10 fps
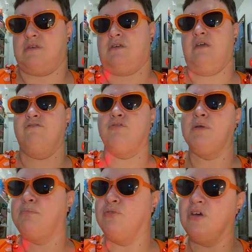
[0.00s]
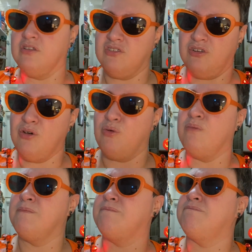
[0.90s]
and for people not to know
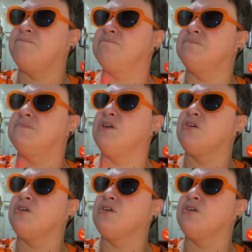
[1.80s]
their